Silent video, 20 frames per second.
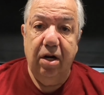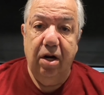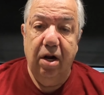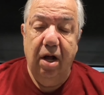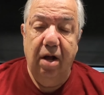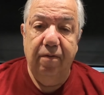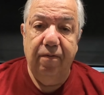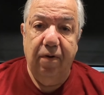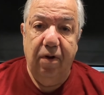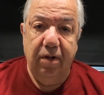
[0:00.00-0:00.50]
and
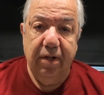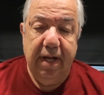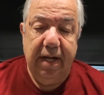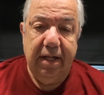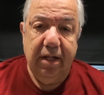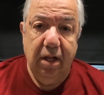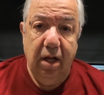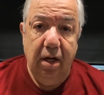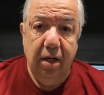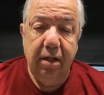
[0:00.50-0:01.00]
off all
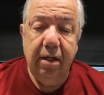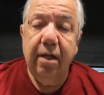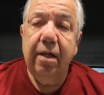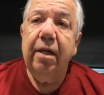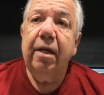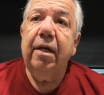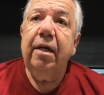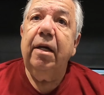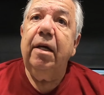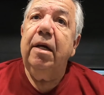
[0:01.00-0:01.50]
night long.
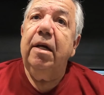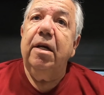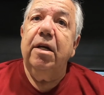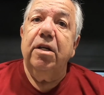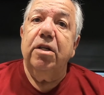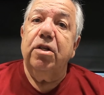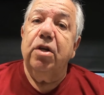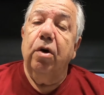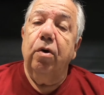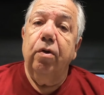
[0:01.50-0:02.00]

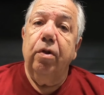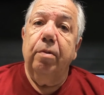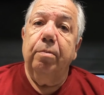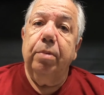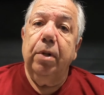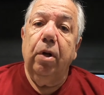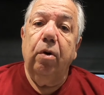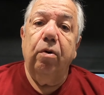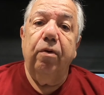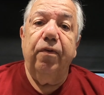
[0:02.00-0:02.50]
So the
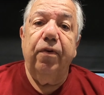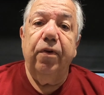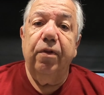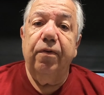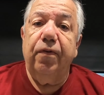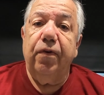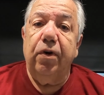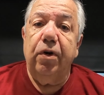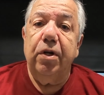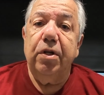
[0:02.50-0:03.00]
blower for the
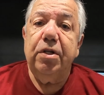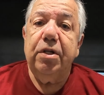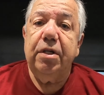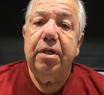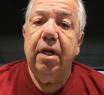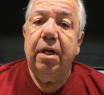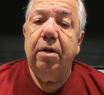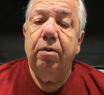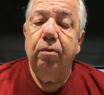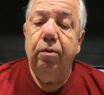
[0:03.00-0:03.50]
furnace
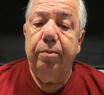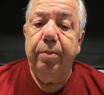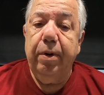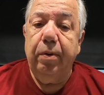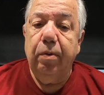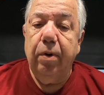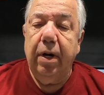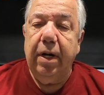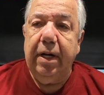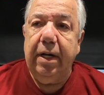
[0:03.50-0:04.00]
would be
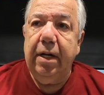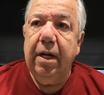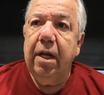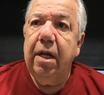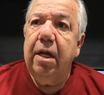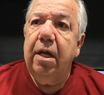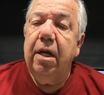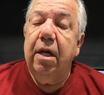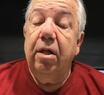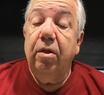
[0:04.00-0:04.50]
running.
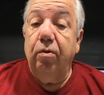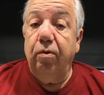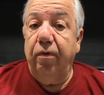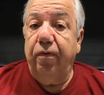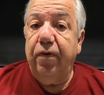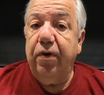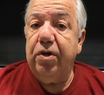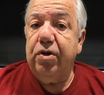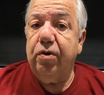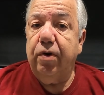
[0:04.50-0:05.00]
The
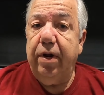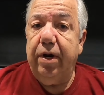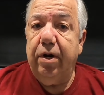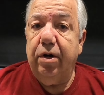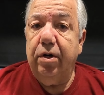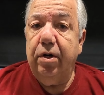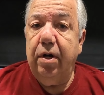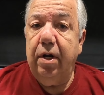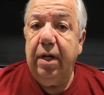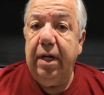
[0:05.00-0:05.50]

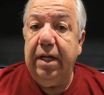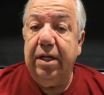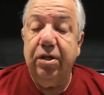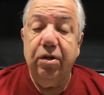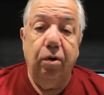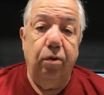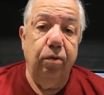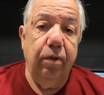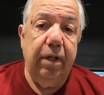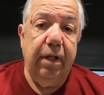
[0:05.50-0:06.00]
refrigerator is
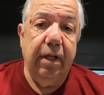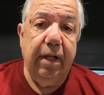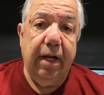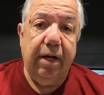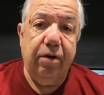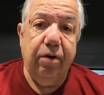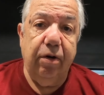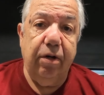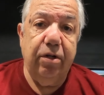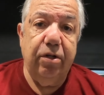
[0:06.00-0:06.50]
only
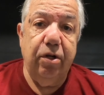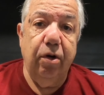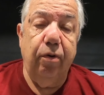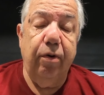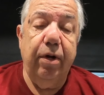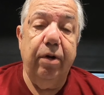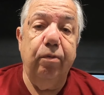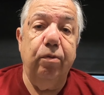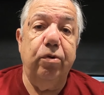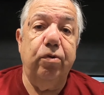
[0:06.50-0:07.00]
electric, so
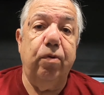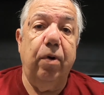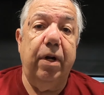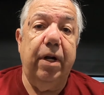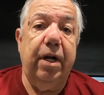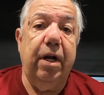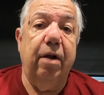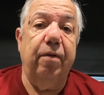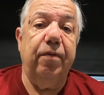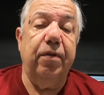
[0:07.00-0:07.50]
it was
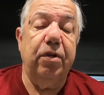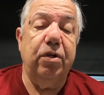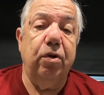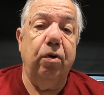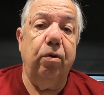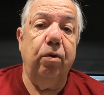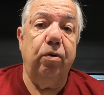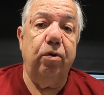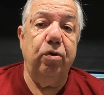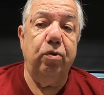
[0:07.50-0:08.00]
running off the
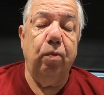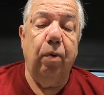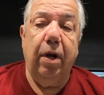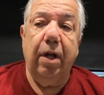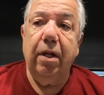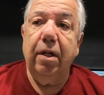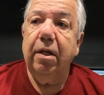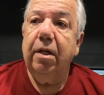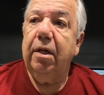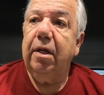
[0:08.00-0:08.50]
solar as
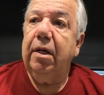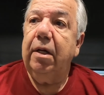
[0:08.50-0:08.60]
well.